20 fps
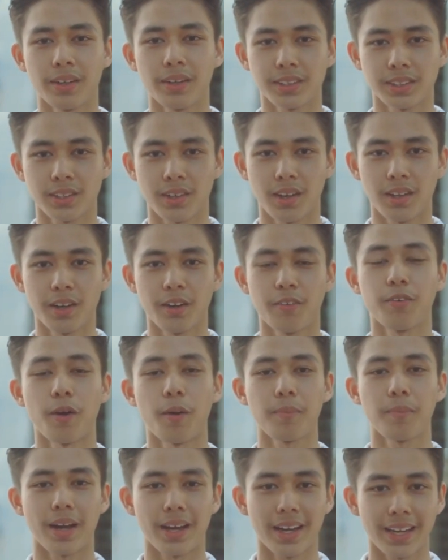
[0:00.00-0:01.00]
Merit Scholar
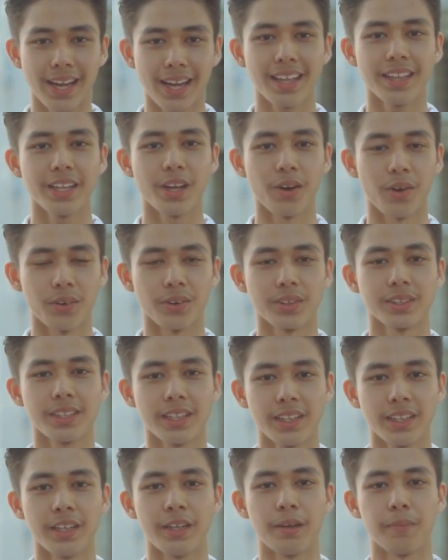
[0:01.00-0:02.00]
from Cagayan de Oro
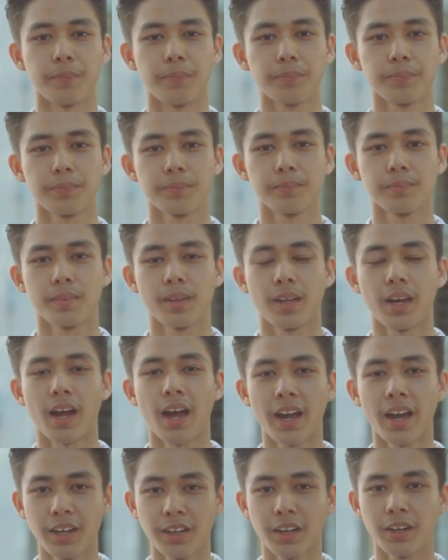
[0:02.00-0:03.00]
City.
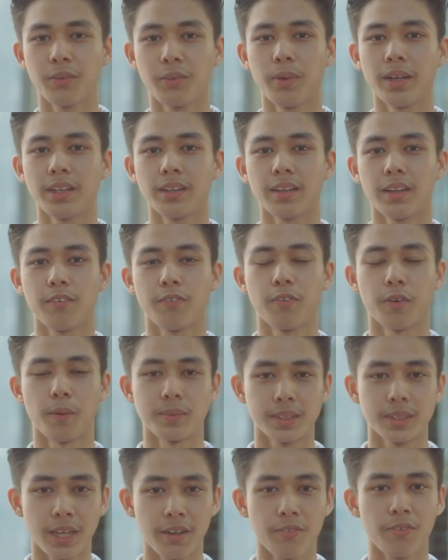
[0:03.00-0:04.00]
I graduated
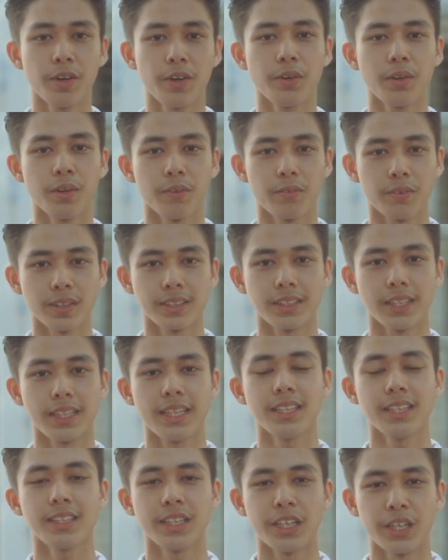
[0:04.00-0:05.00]
from Xavier
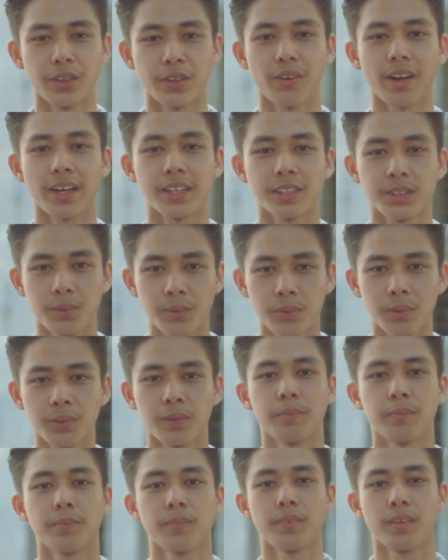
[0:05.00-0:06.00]
University Senior High School
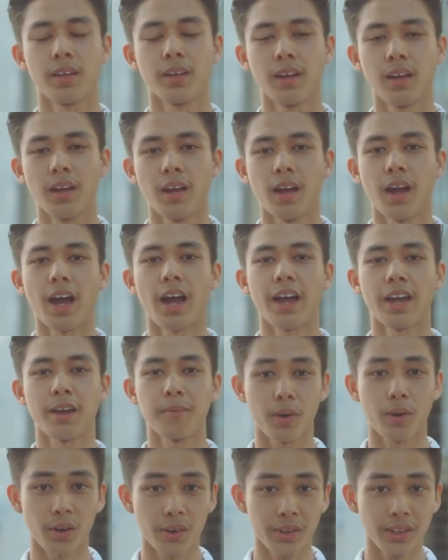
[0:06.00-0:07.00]
I
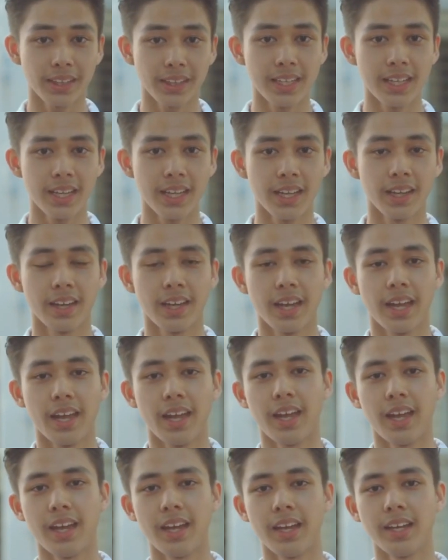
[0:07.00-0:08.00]
am currently
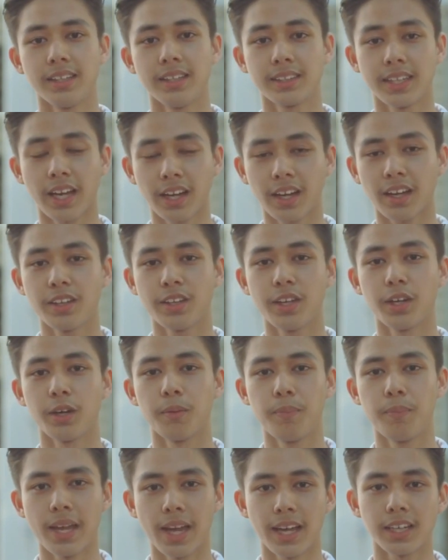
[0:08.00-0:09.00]
a second year
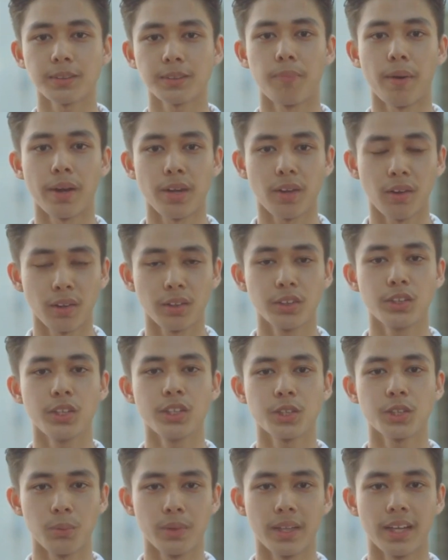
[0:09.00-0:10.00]
BS Biology
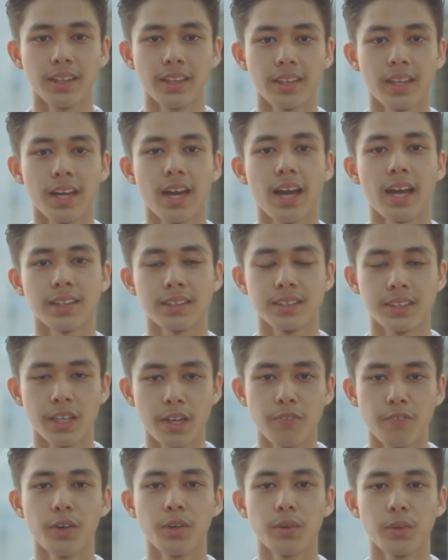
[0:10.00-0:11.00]
student at
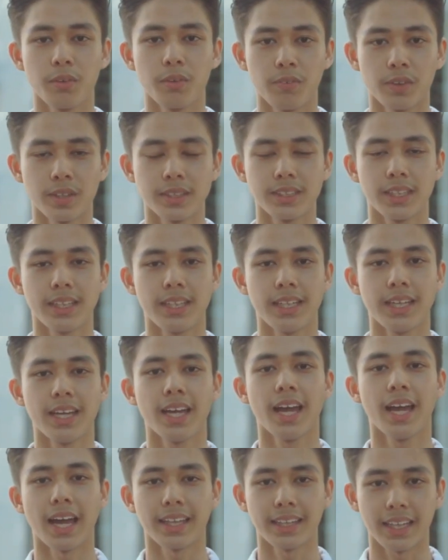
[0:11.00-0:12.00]
Xavier University
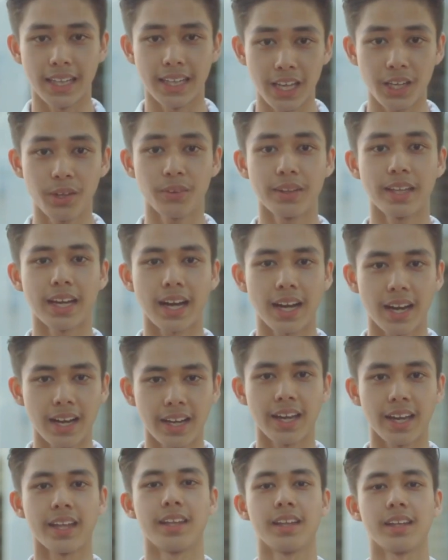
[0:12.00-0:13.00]
Ateneo de
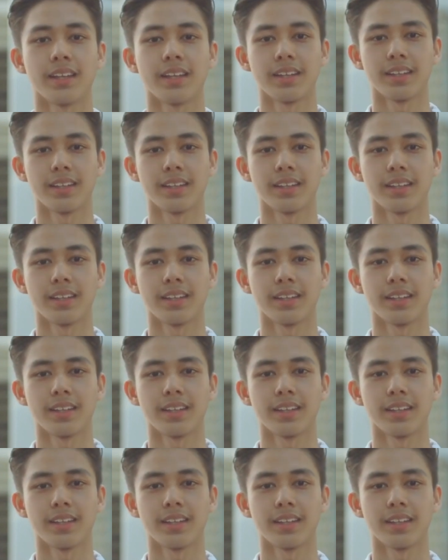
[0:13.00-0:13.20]
Cagayan.